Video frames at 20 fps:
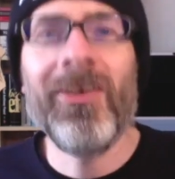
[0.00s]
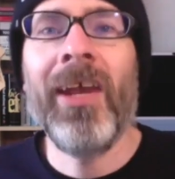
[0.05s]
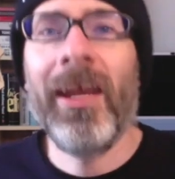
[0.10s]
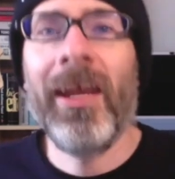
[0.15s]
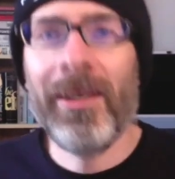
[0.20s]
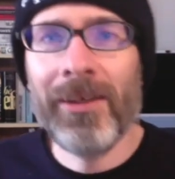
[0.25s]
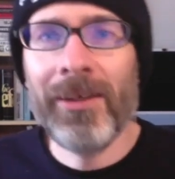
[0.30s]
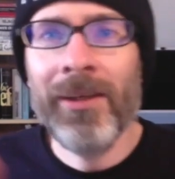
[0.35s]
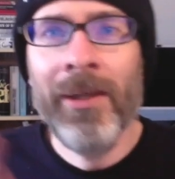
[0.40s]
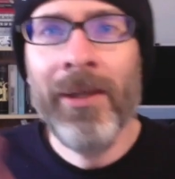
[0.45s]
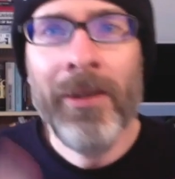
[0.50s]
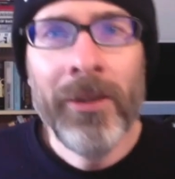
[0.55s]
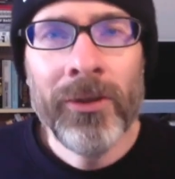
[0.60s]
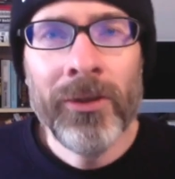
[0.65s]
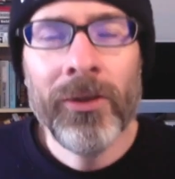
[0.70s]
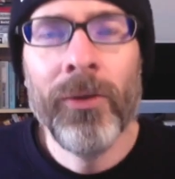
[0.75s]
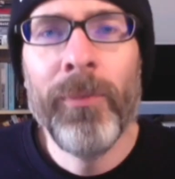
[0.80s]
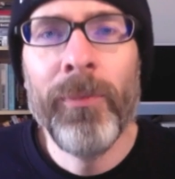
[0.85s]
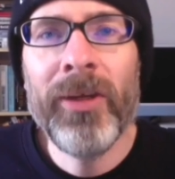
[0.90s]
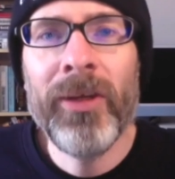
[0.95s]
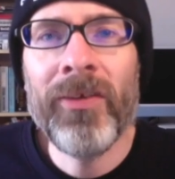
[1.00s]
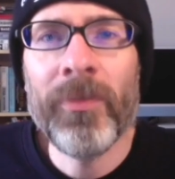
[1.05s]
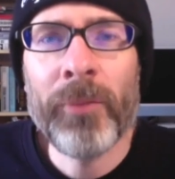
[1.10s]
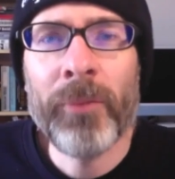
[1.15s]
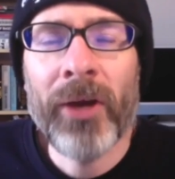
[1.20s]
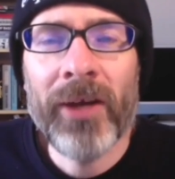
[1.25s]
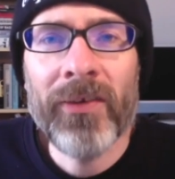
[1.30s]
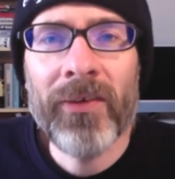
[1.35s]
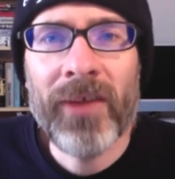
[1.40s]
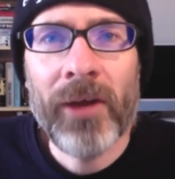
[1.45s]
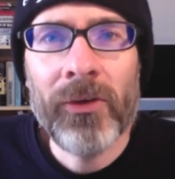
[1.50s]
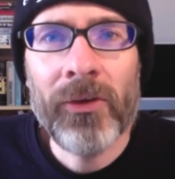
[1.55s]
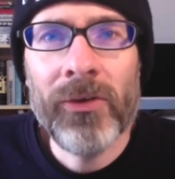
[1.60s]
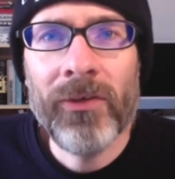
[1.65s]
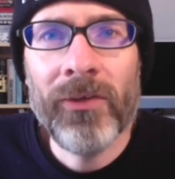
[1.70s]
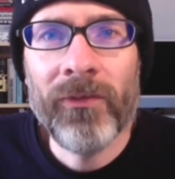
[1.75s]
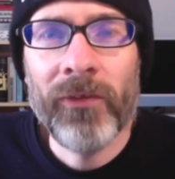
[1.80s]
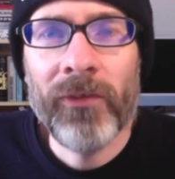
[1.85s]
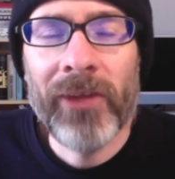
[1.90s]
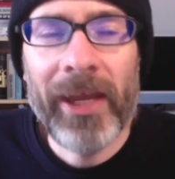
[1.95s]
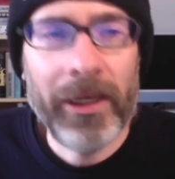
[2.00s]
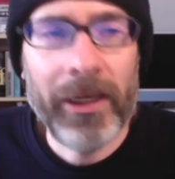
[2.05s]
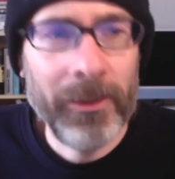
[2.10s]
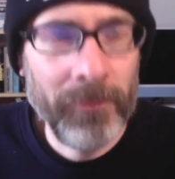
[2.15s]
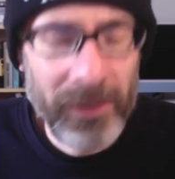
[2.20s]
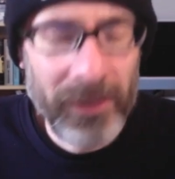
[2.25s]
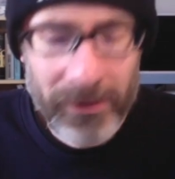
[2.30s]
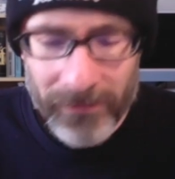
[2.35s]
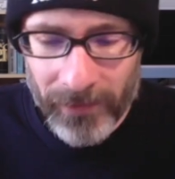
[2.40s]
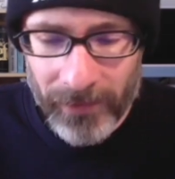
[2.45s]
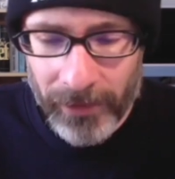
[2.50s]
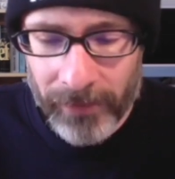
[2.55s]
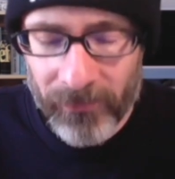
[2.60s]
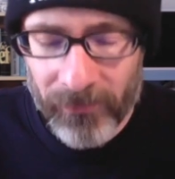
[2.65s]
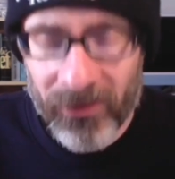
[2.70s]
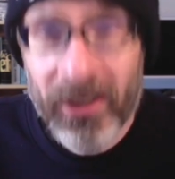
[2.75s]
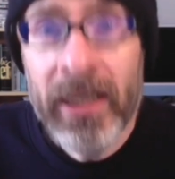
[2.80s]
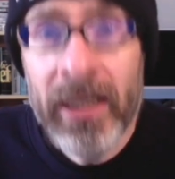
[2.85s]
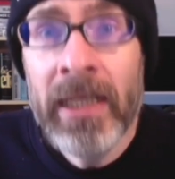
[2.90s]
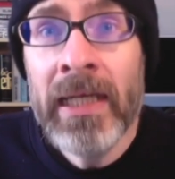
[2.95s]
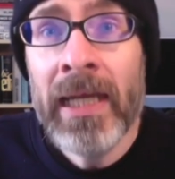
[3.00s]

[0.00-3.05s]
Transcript: And you'll be surprised how useful that can be at times.